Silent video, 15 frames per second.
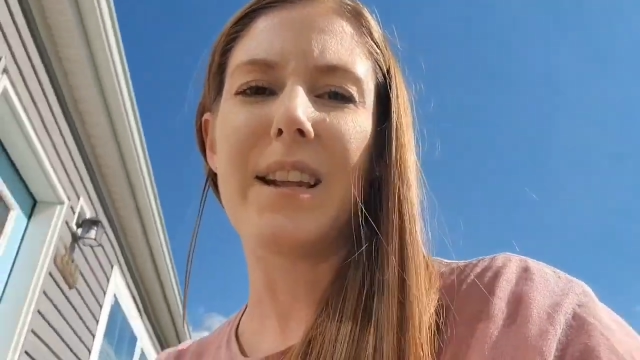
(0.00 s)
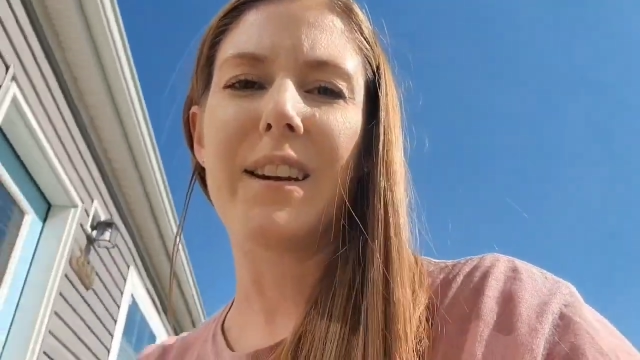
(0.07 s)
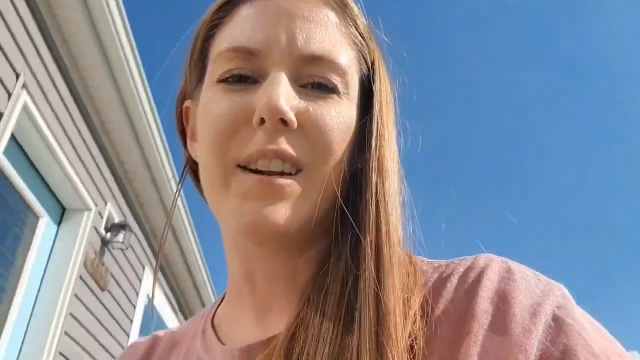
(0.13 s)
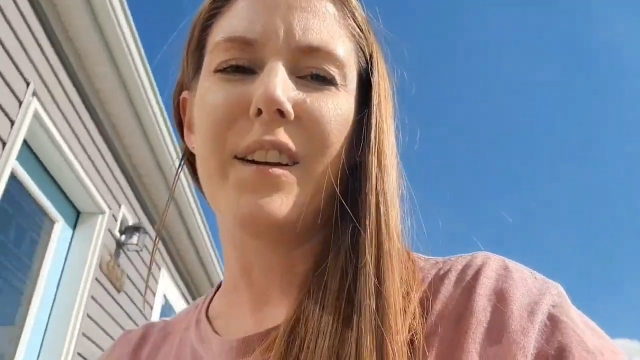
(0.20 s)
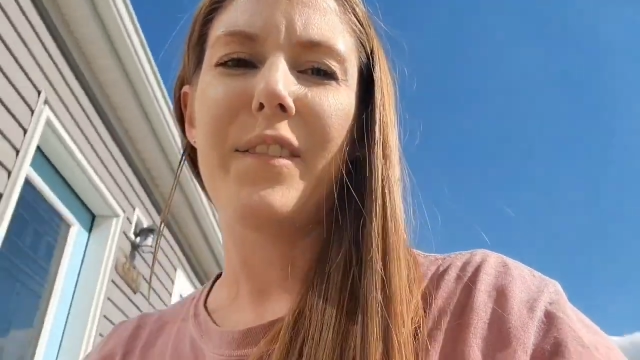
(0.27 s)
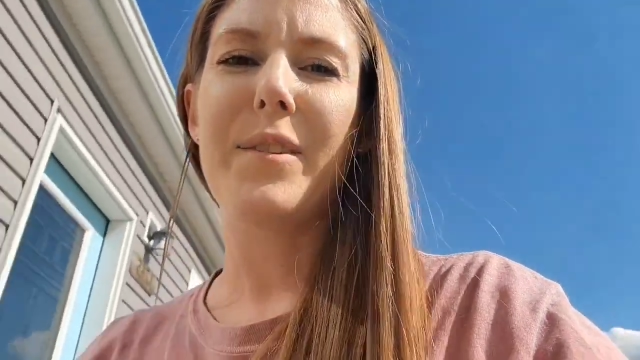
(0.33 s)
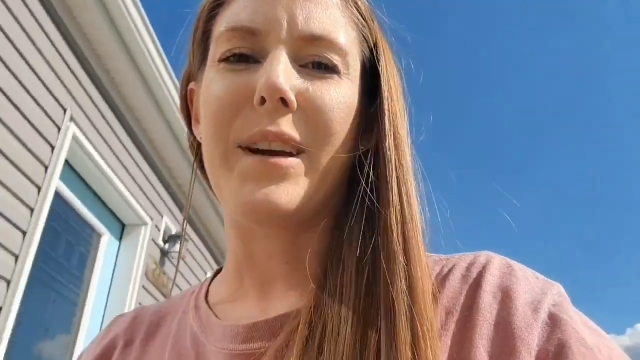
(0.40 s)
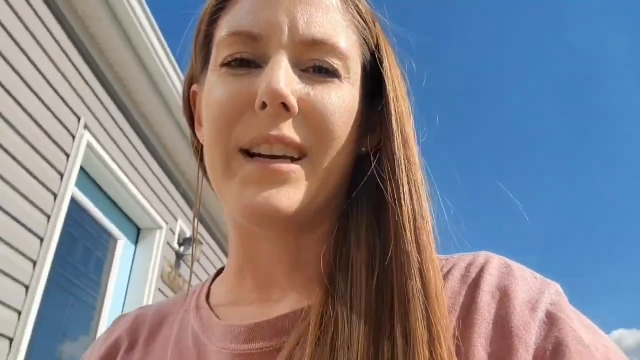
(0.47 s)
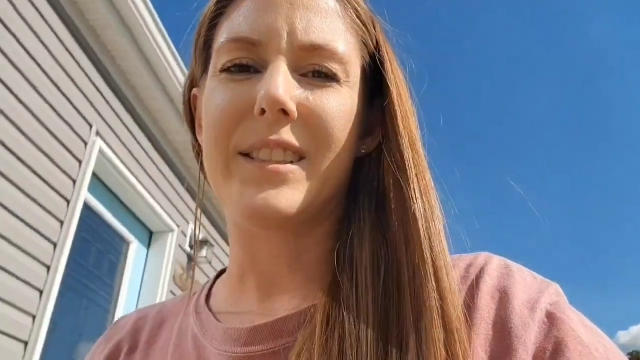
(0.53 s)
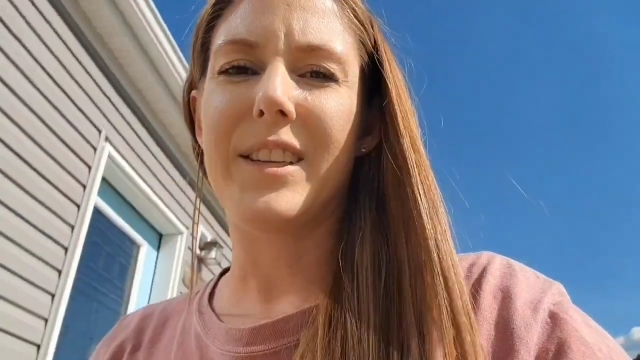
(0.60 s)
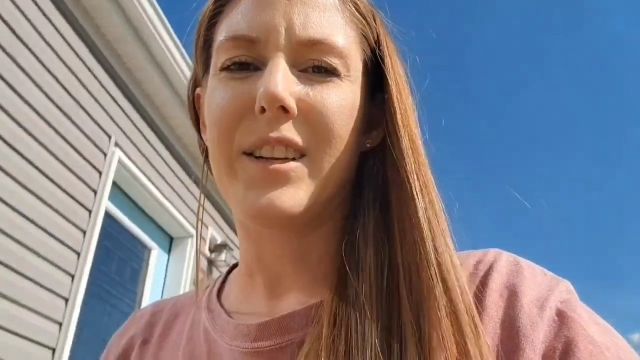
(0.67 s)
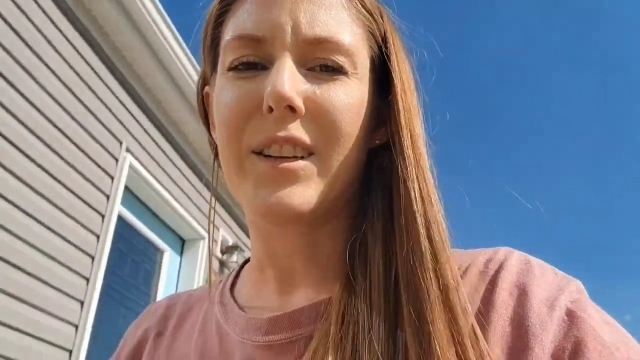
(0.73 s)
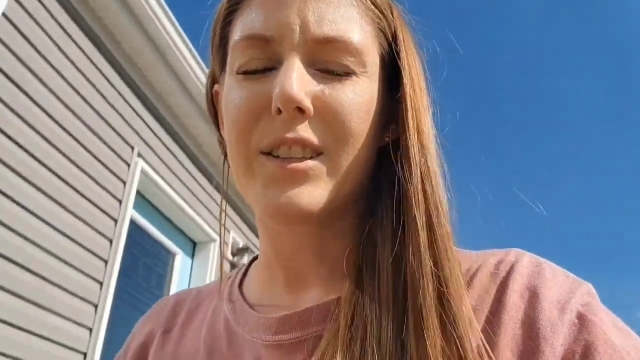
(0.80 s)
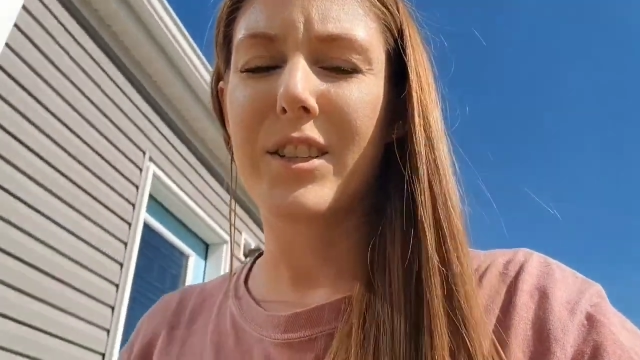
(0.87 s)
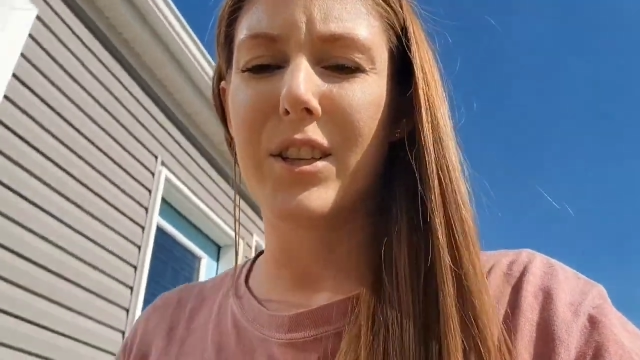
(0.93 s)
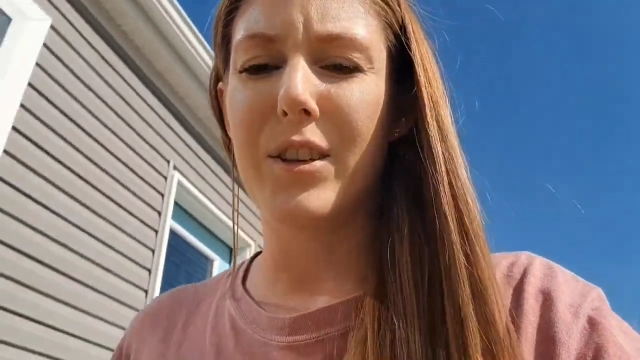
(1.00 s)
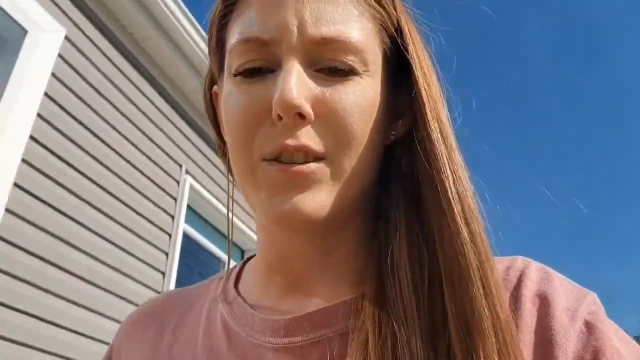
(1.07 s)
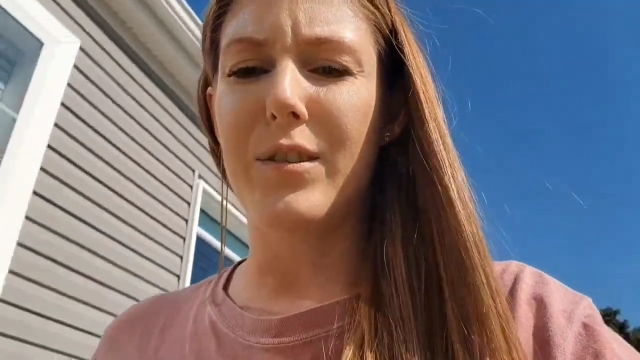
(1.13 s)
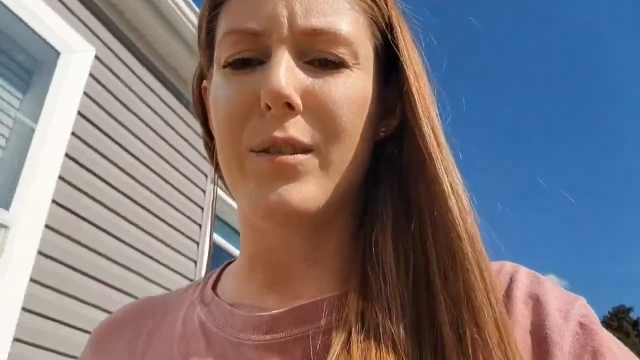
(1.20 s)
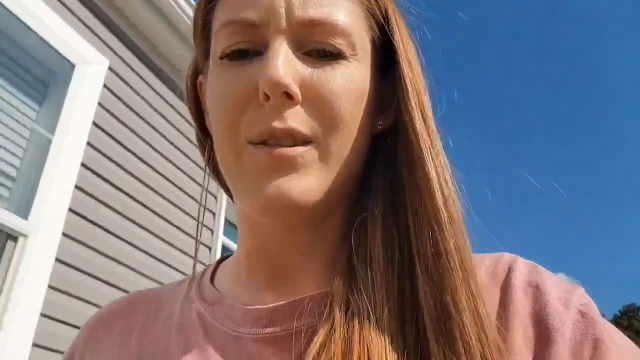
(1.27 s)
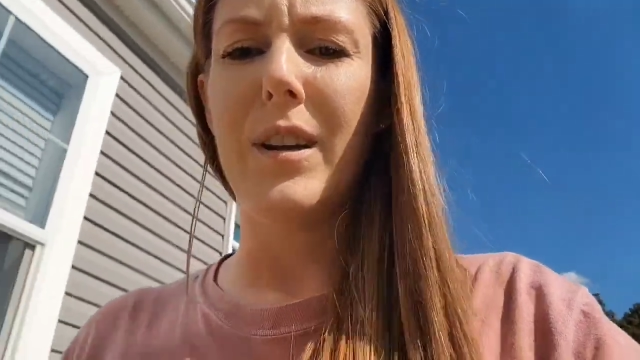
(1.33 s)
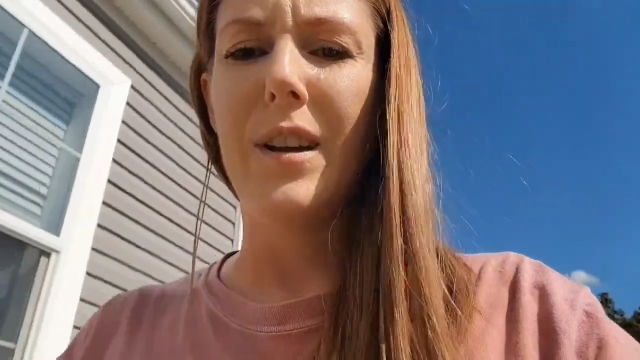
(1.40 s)
So I don't know if you guys heard
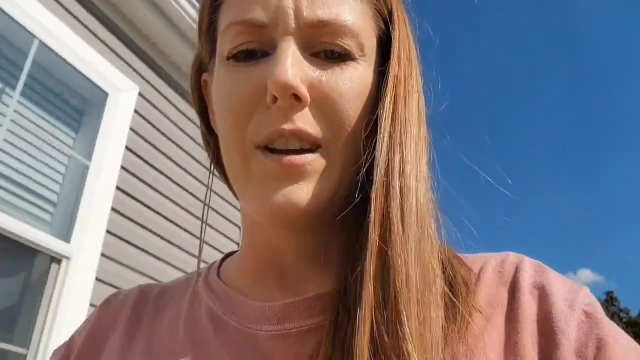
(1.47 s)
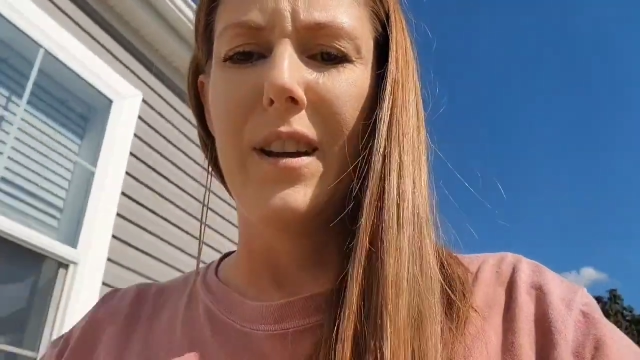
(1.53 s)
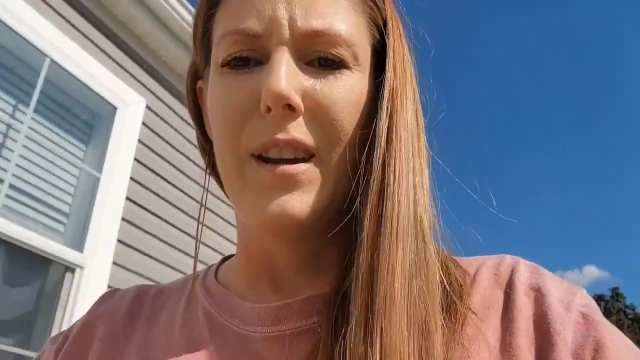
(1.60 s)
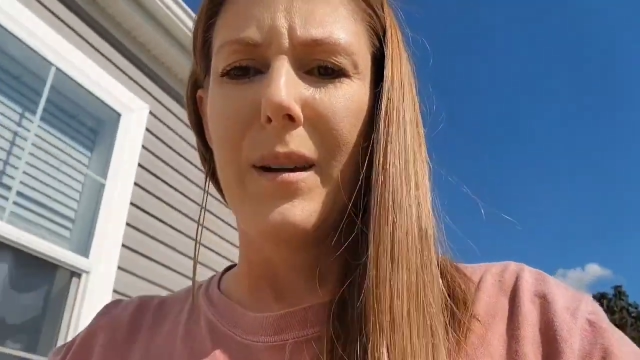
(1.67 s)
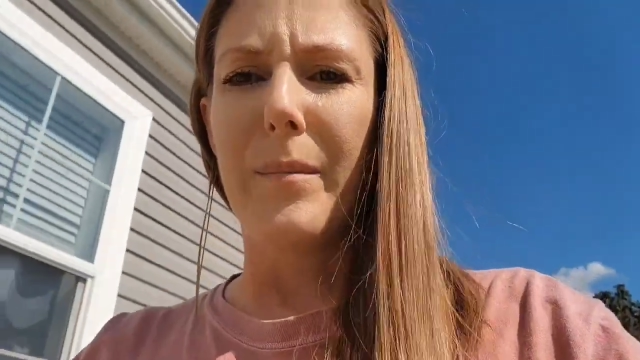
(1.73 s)
too,